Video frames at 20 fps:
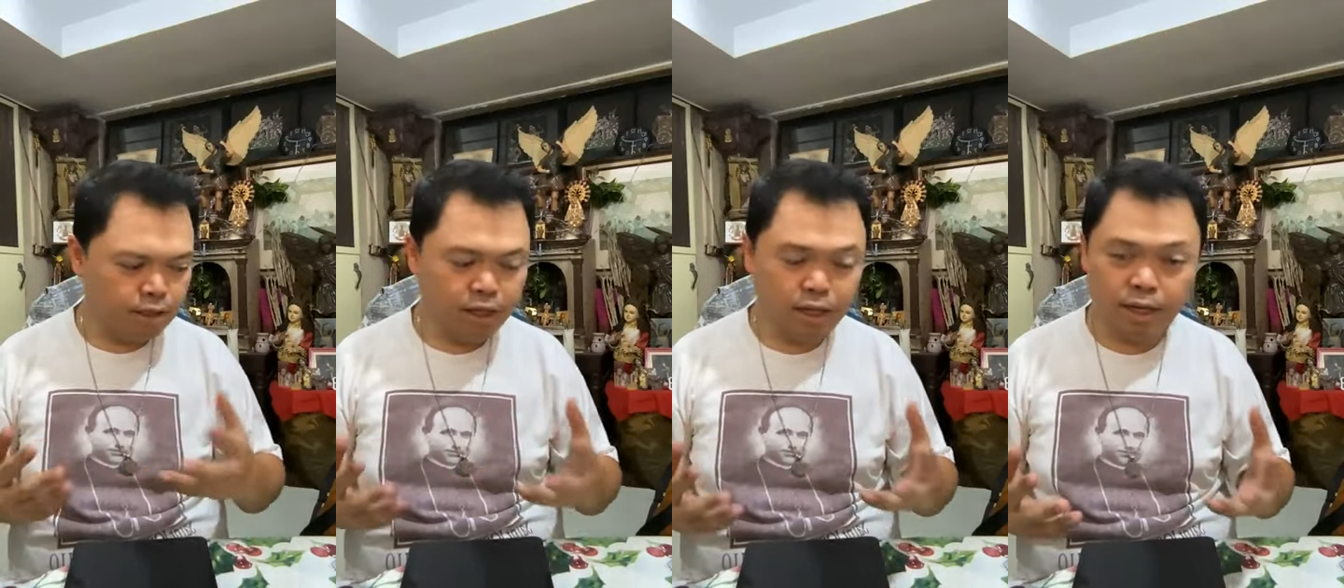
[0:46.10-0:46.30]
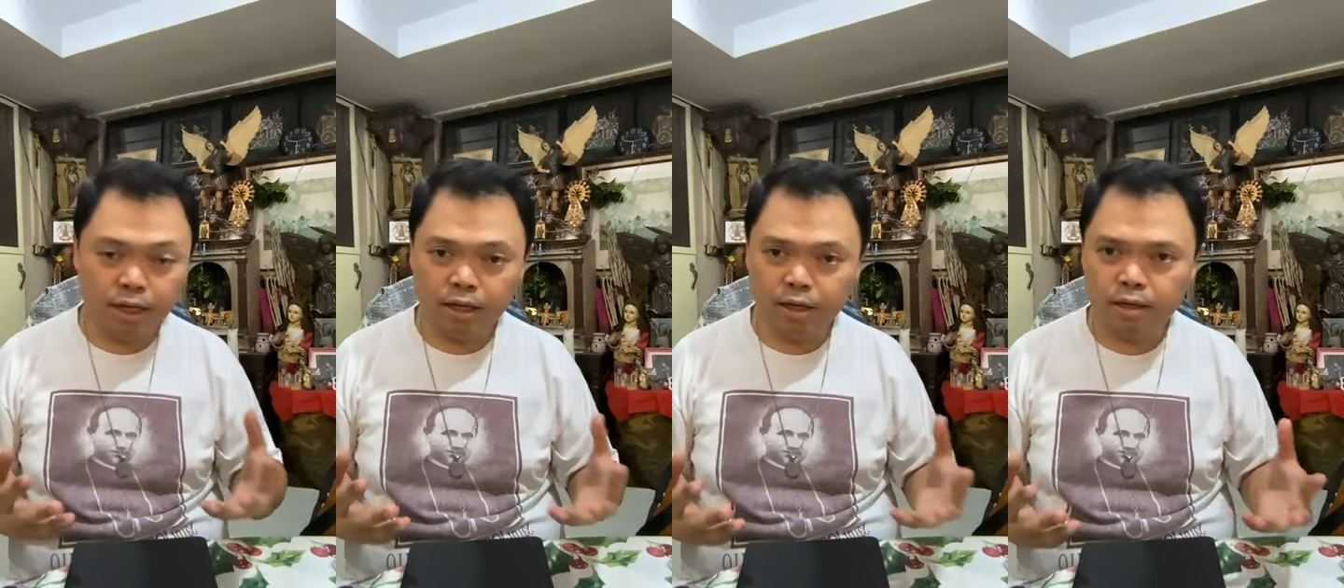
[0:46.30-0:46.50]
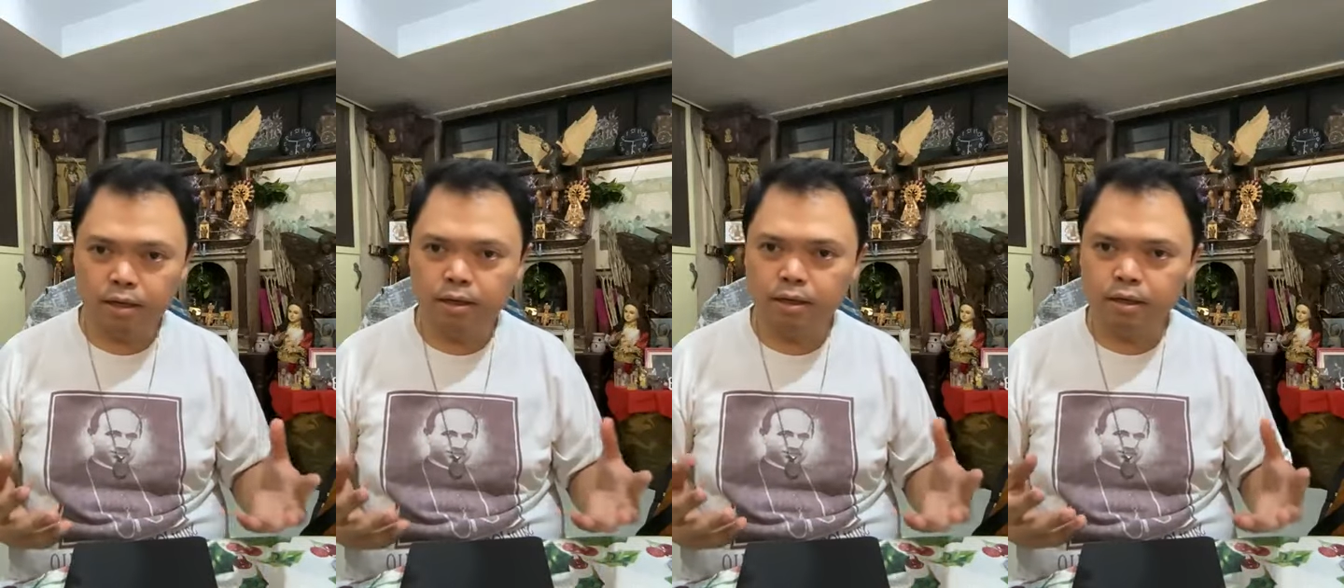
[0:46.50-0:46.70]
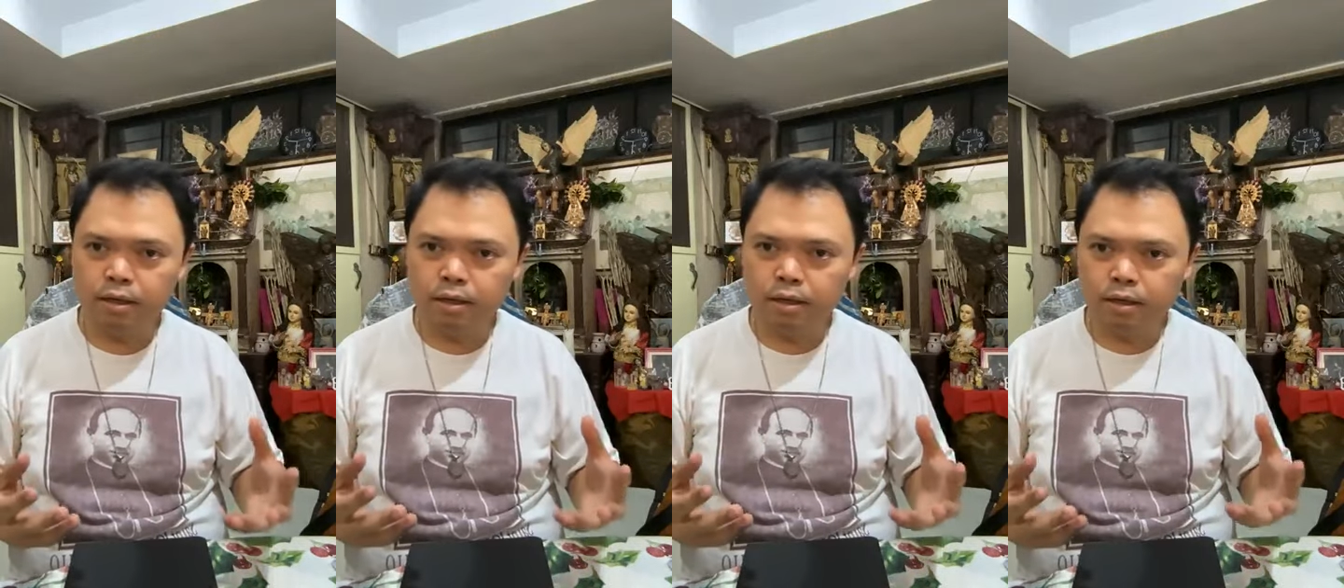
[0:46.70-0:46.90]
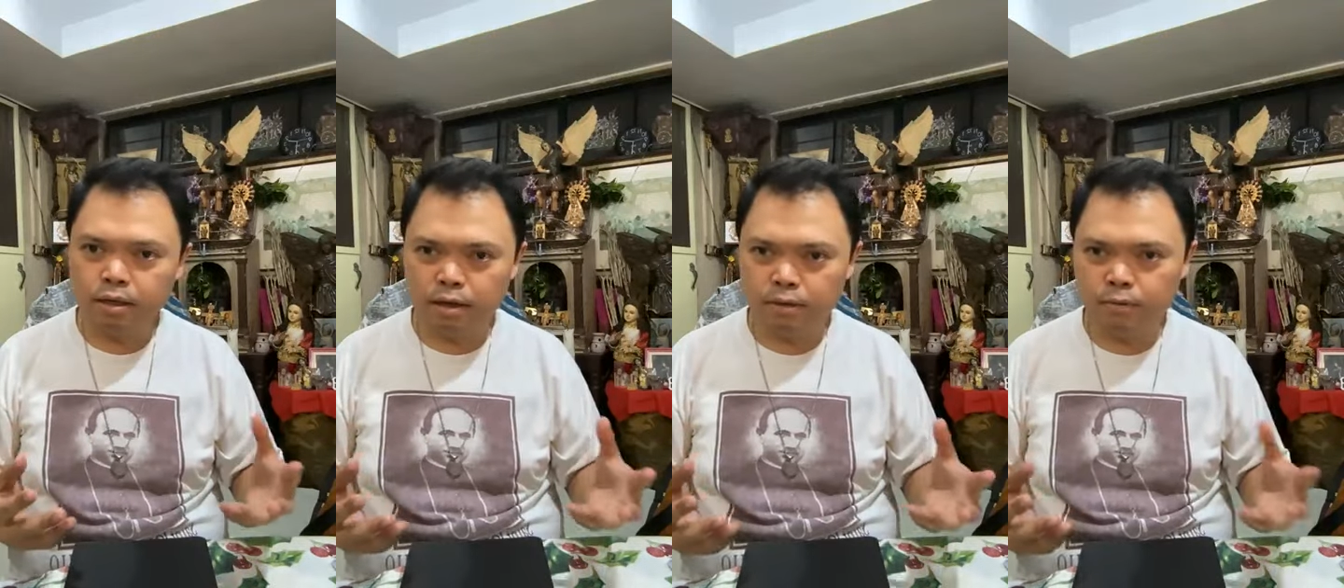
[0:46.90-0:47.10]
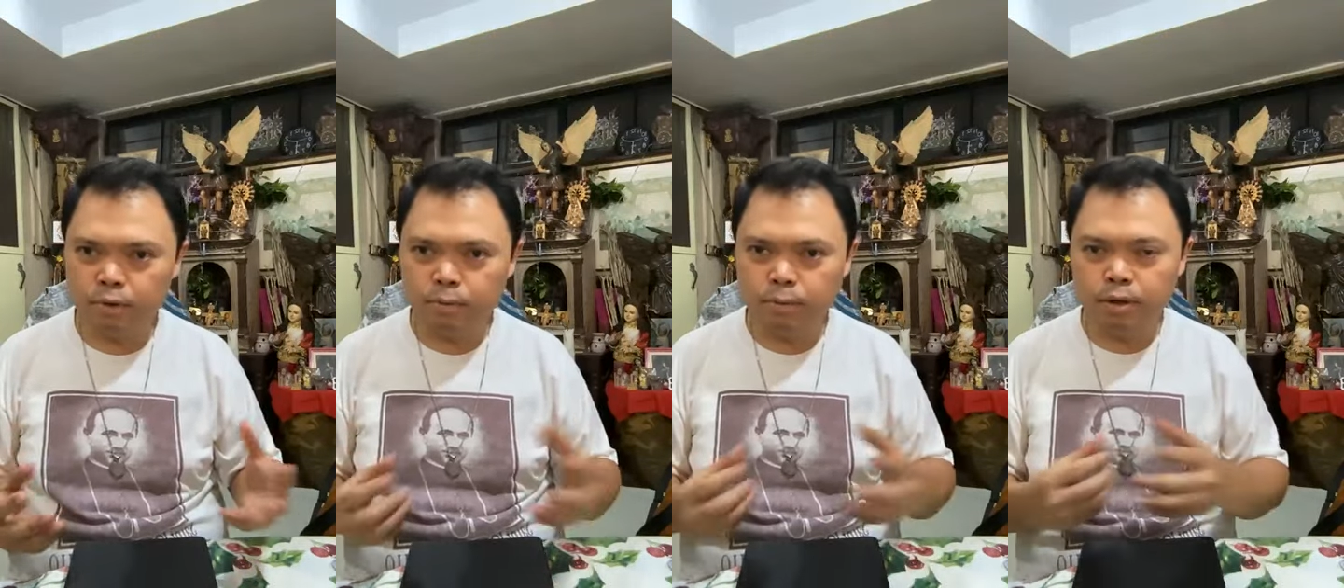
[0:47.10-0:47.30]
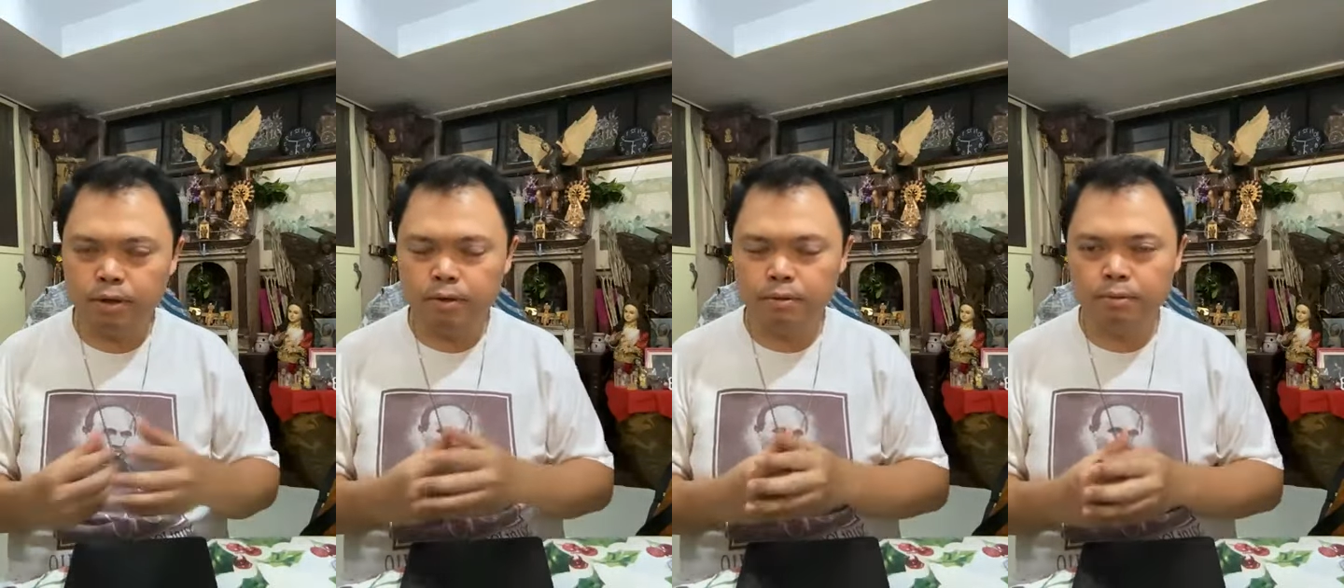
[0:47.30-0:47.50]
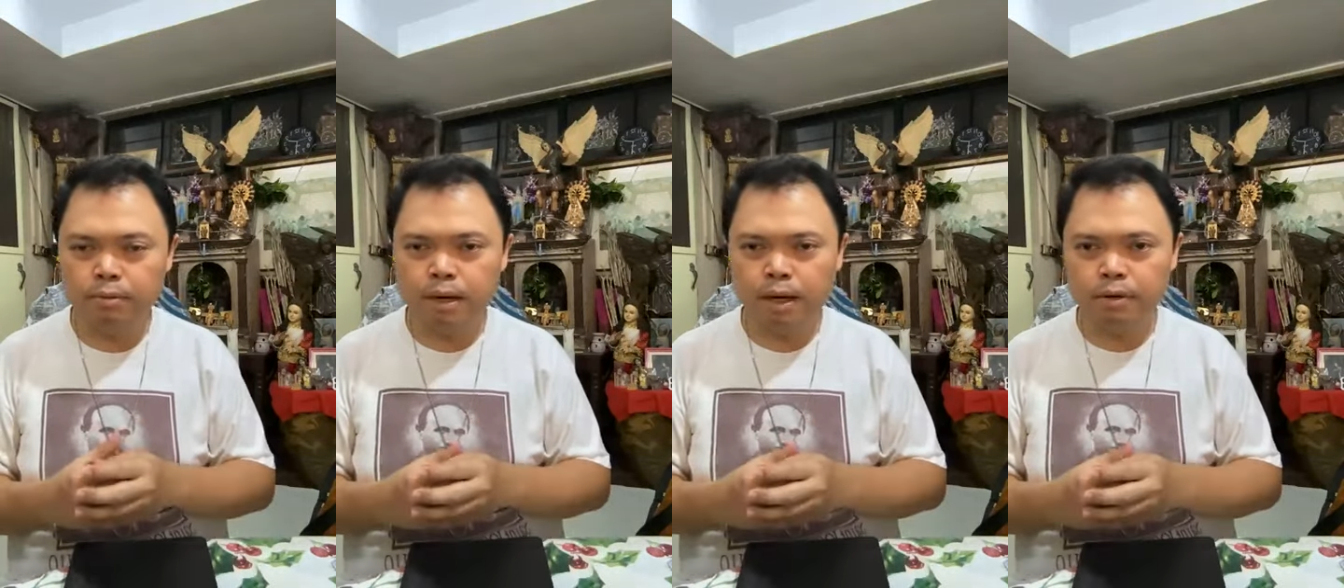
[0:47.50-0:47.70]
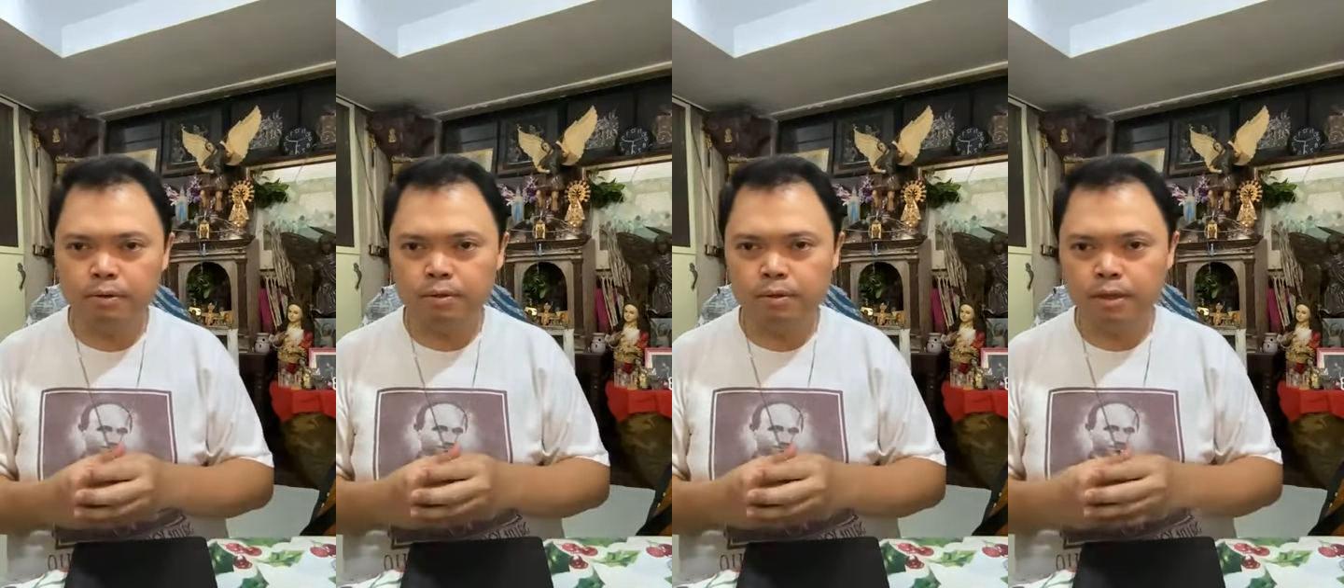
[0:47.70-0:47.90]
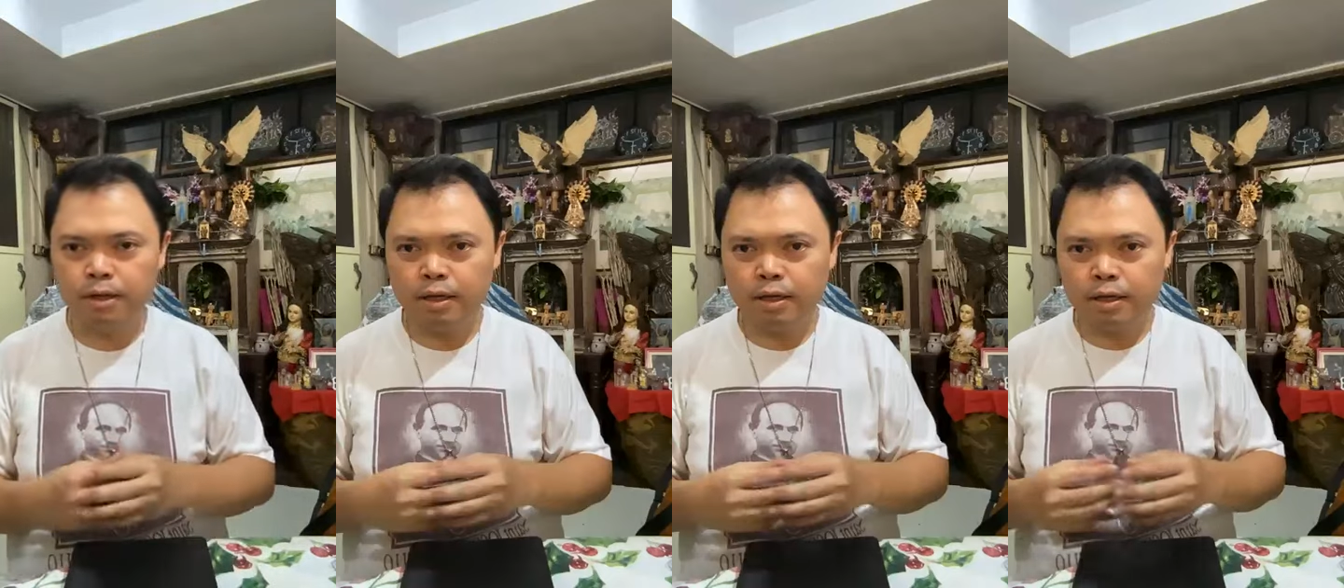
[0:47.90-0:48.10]
telling everyone
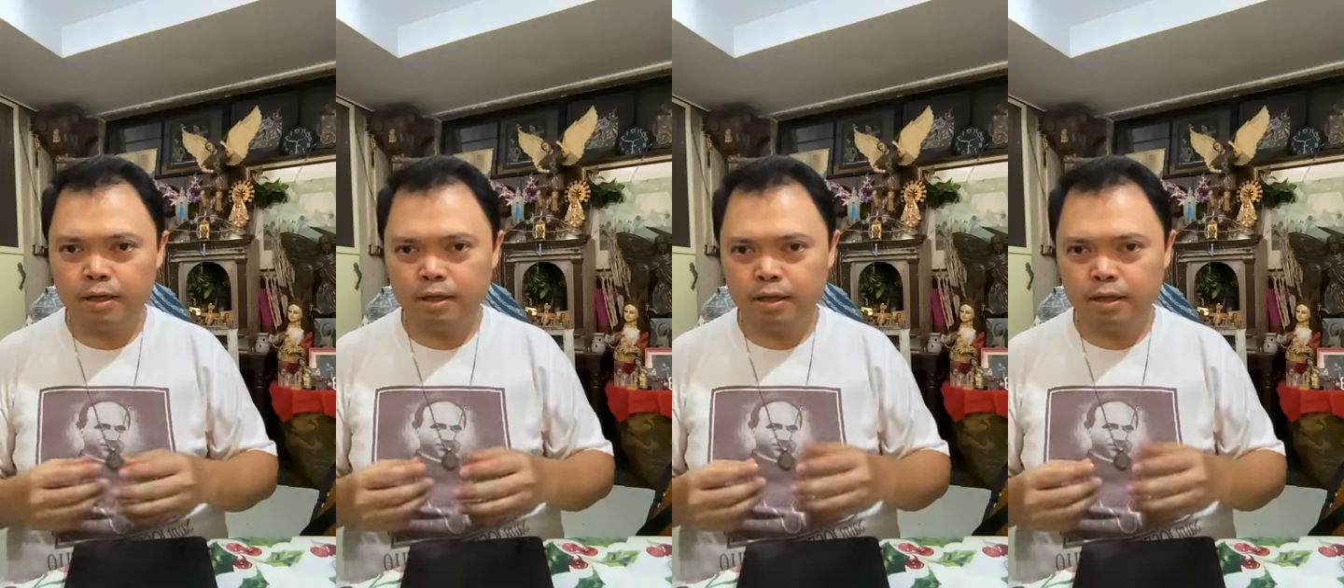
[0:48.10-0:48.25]
around